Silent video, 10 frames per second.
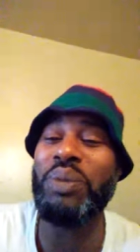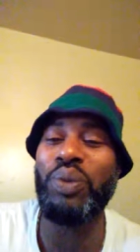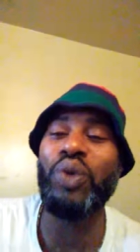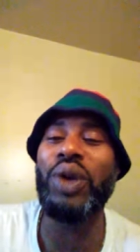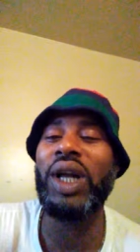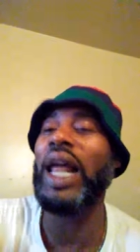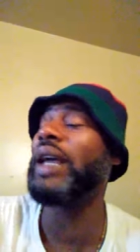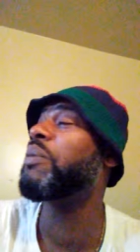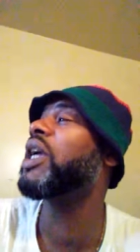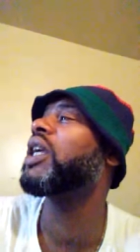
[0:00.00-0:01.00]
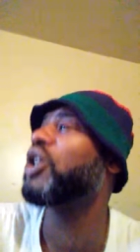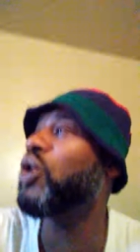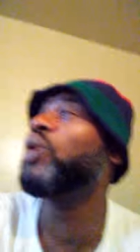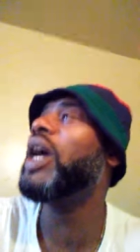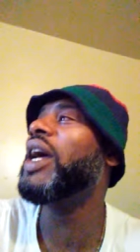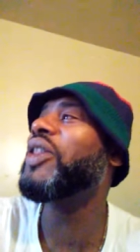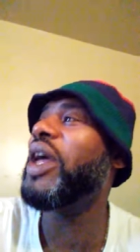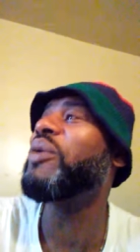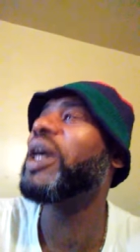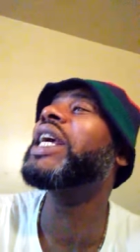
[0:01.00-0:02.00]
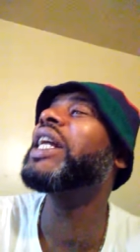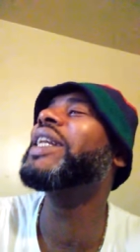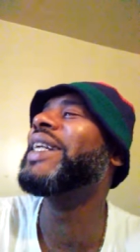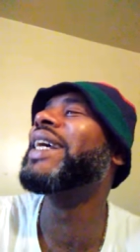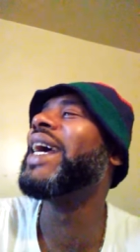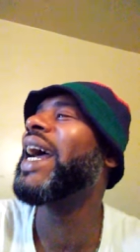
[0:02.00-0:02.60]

People who look like me and you, they were killing.